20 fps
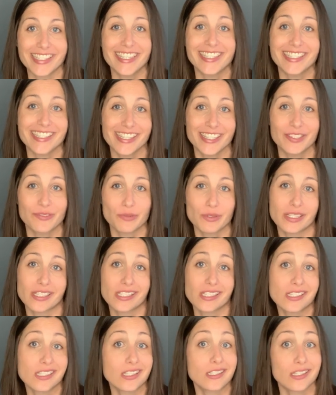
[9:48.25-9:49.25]
insulin
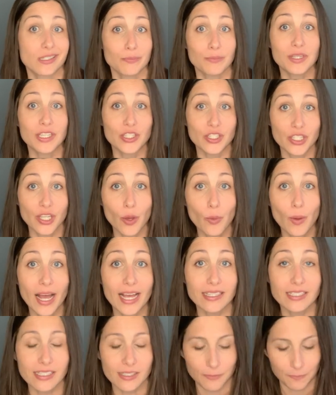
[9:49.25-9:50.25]
resistance in
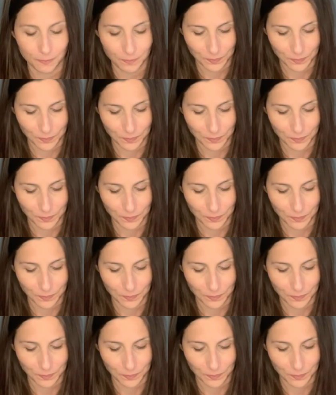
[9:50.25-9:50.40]
PCOS.